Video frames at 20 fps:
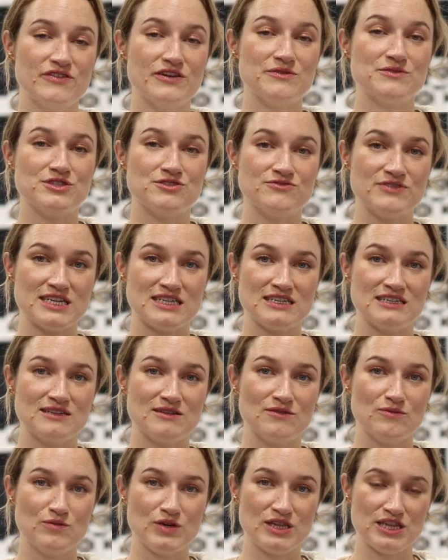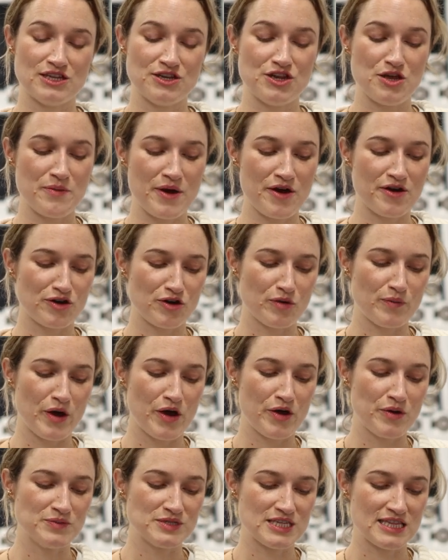of it was written with the numerical
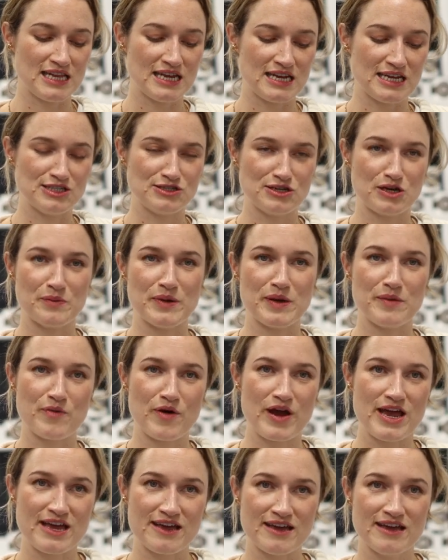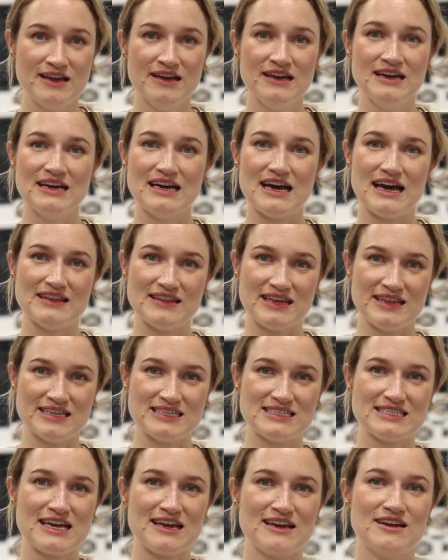poems, and then I took a big break. And then
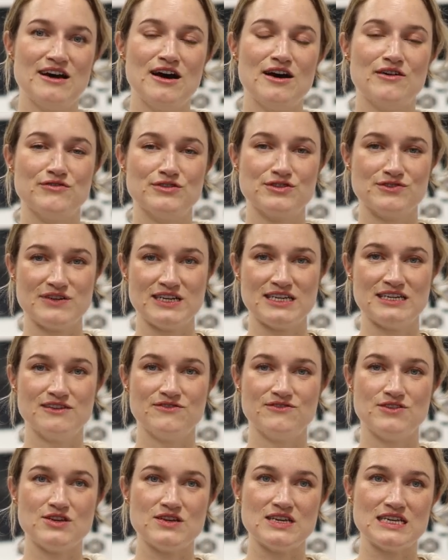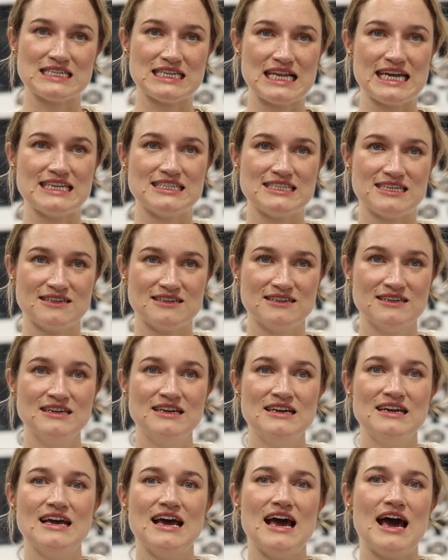the second half was written a few years later
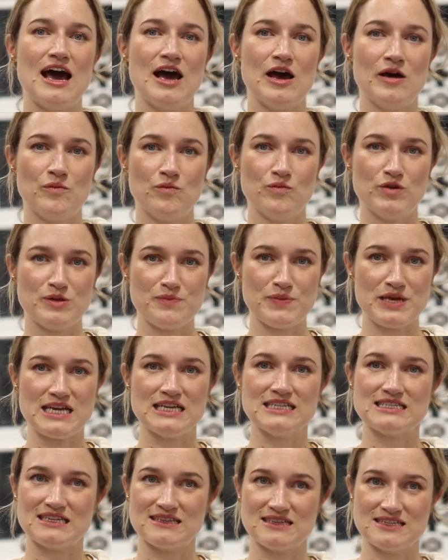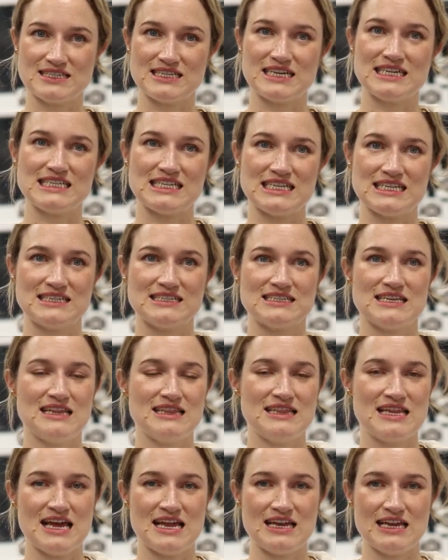with Pete and the sightings,
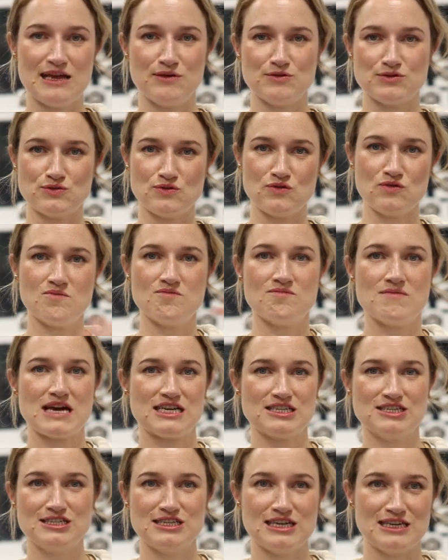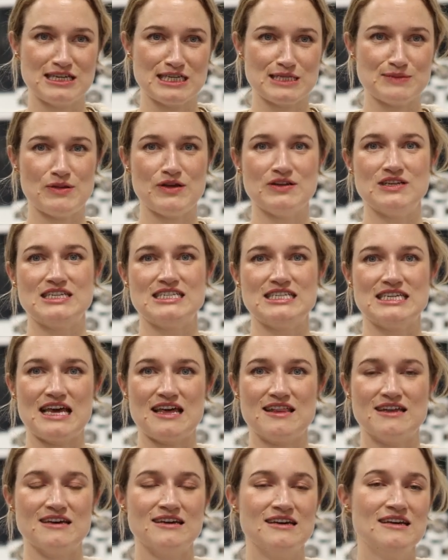and then it was all mashed and exploded
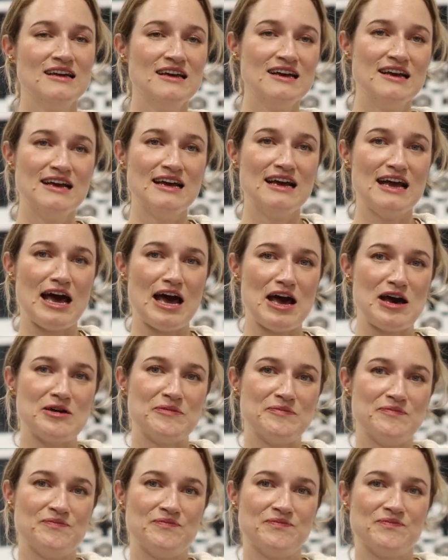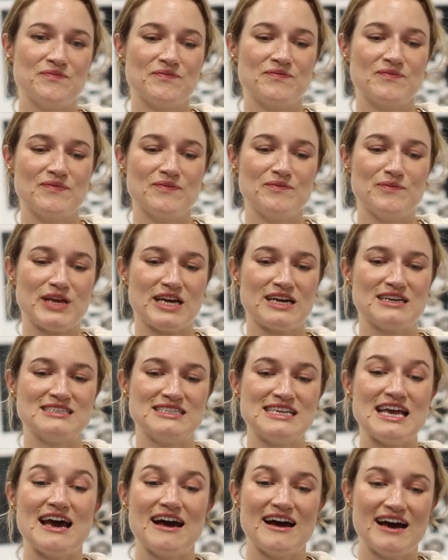together.
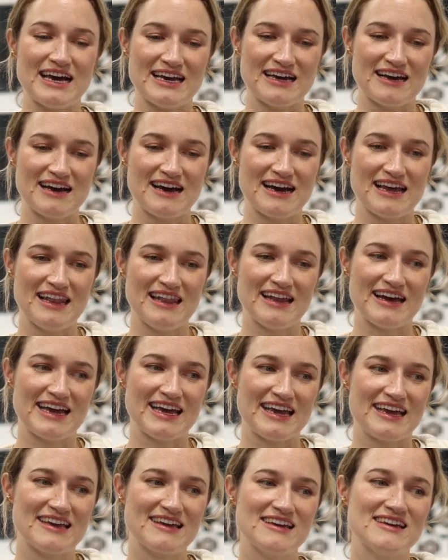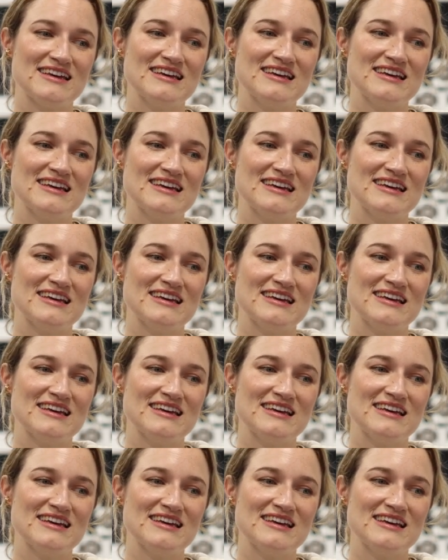Because yeah, I like